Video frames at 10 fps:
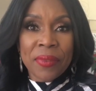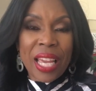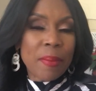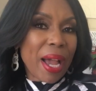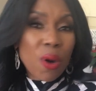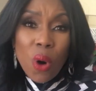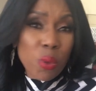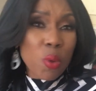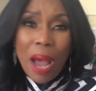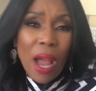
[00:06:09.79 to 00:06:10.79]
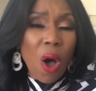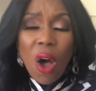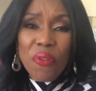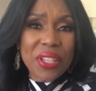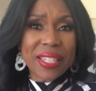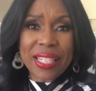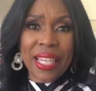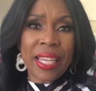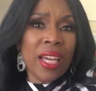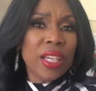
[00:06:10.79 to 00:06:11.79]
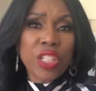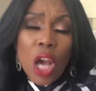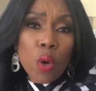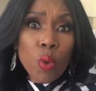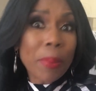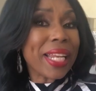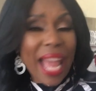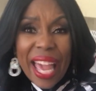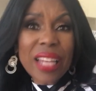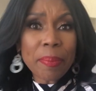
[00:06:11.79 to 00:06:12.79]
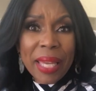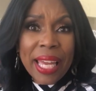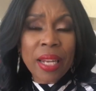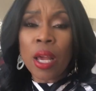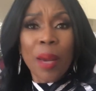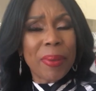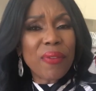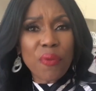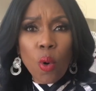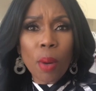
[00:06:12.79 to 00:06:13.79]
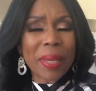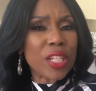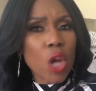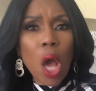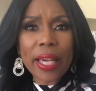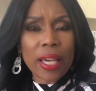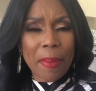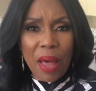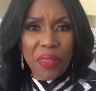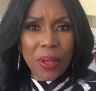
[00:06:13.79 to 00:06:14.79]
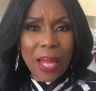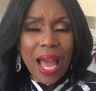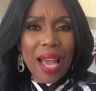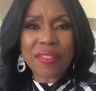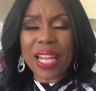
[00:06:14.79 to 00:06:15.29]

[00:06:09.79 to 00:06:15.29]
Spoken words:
In my courtroom, I often see young women and men before me talking about their lives,